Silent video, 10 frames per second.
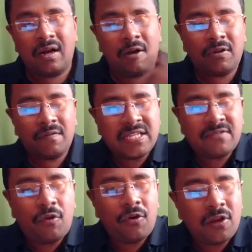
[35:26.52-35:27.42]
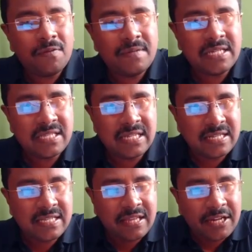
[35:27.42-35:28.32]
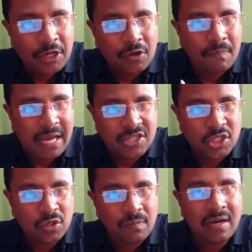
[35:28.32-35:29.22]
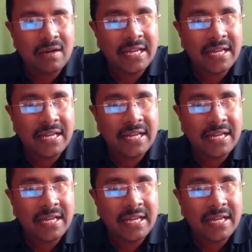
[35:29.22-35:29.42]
out of these four options, that is a retinoblastoma,